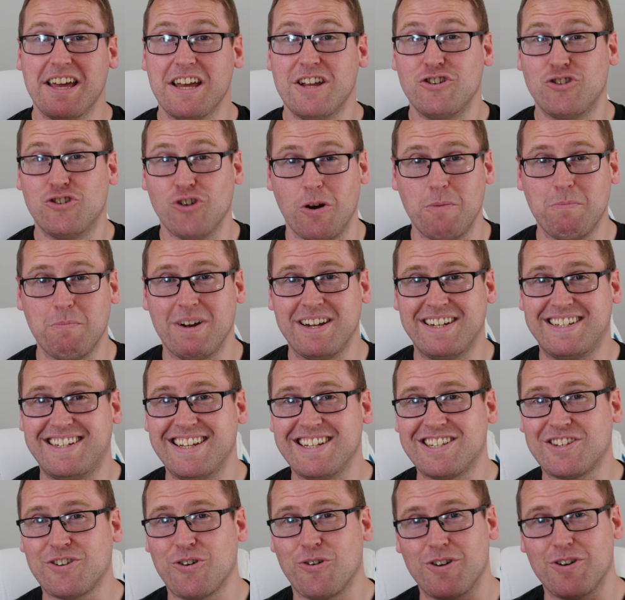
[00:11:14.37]
Join my
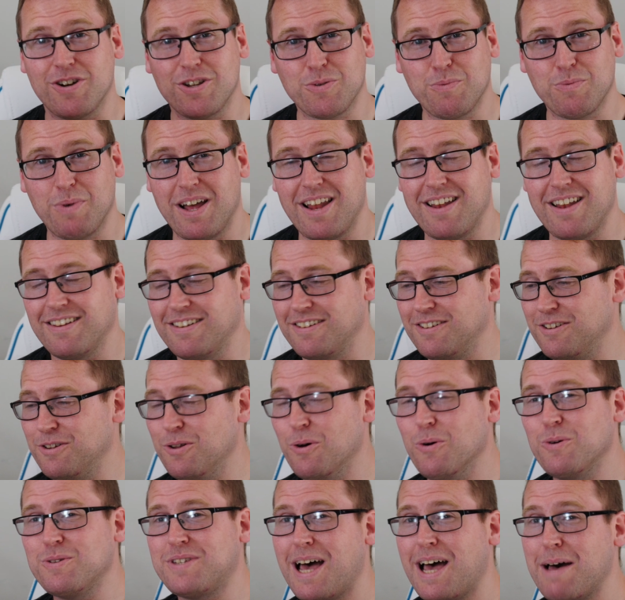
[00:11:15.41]
Discord as well.
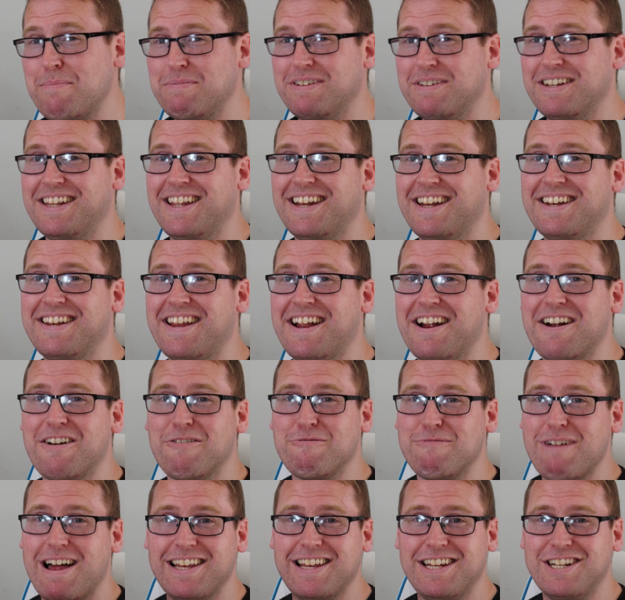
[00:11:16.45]
Loads happening in there,
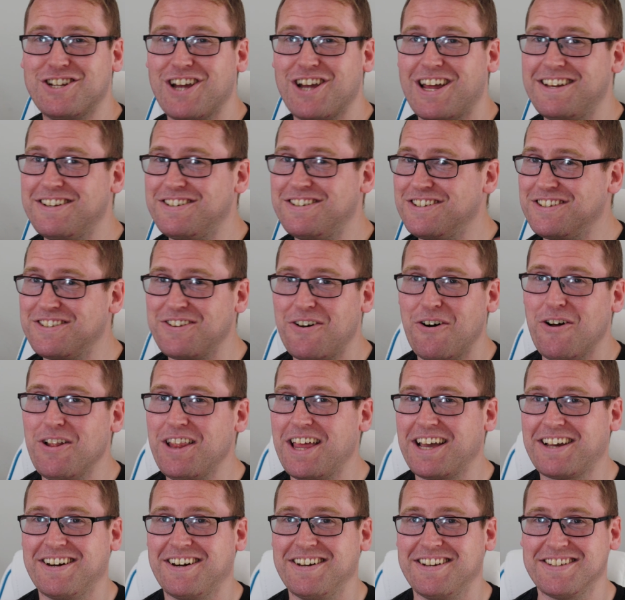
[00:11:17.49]
rally challenges, all
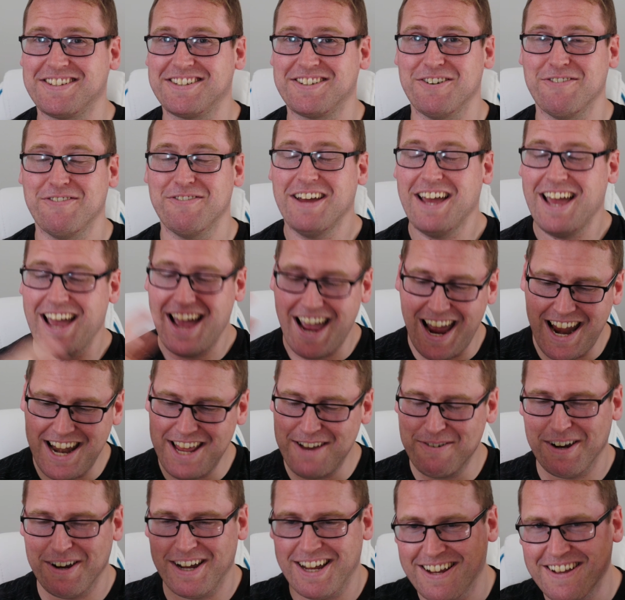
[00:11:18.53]
that kind of stuff.
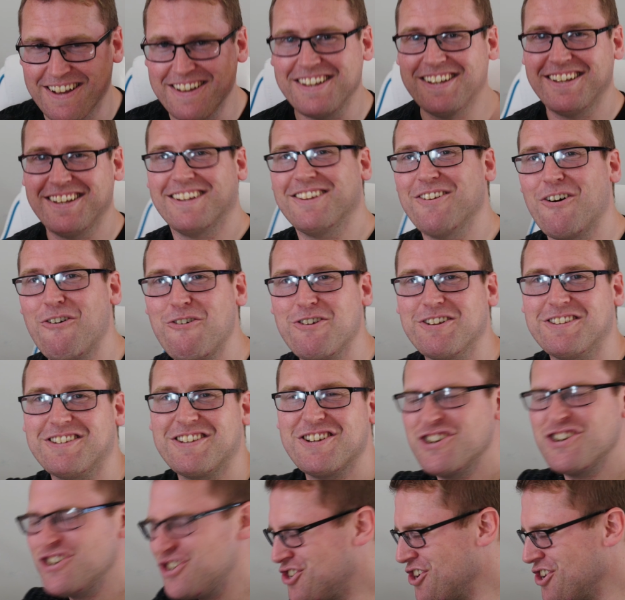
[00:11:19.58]
Anyway,
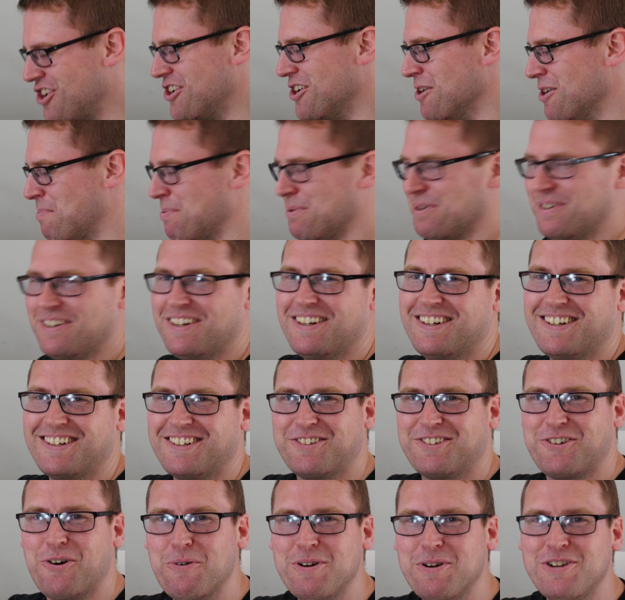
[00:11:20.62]
Lawrence, shut up.
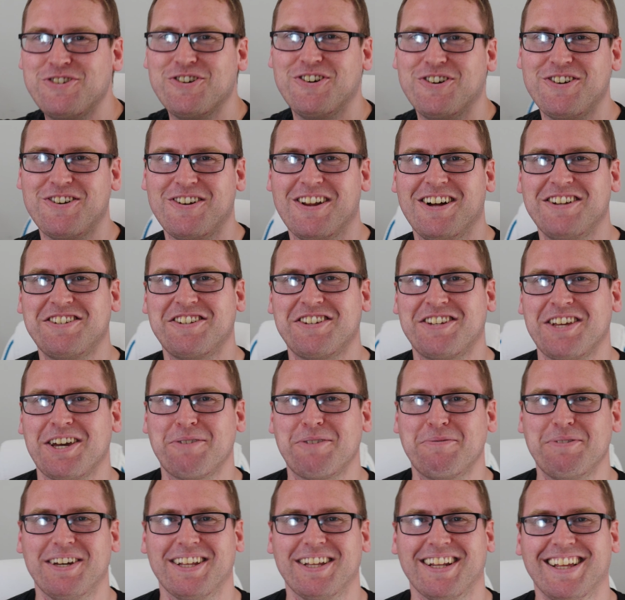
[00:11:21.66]
Go enjoy your
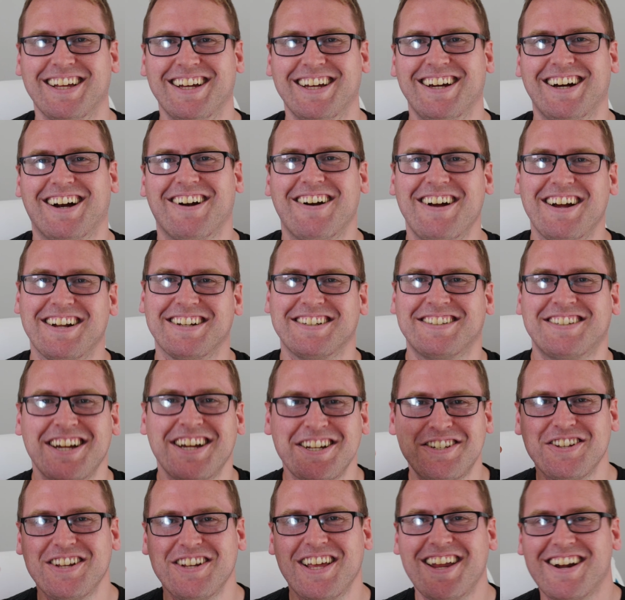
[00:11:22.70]
Logitech wheel. All right,
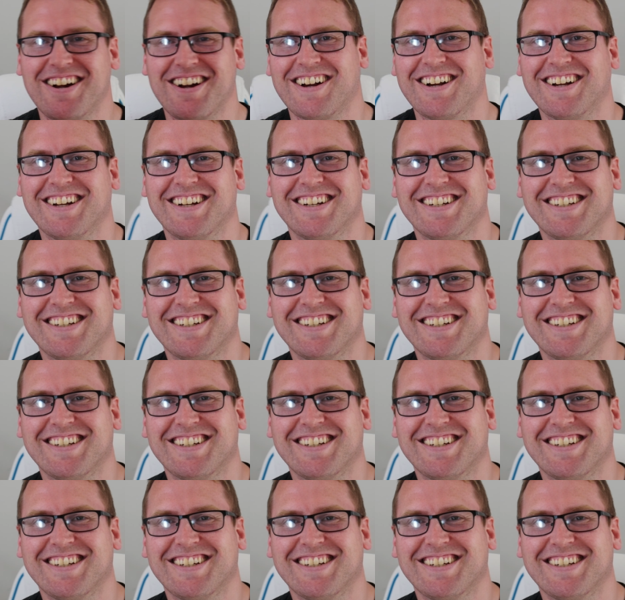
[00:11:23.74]
chat to you later.